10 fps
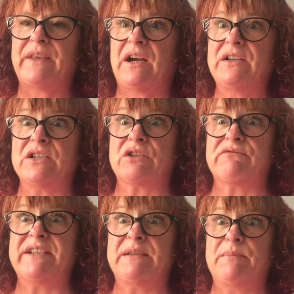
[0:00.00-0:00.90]
I just
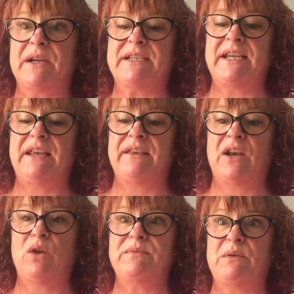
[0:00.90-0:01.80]
gritted my teeth and
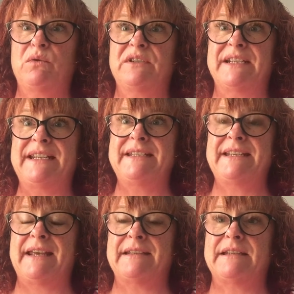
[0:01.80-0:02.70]
hoped he wouldn't eat
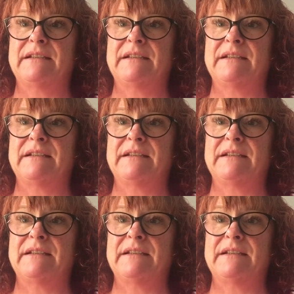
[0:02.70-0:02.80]
it.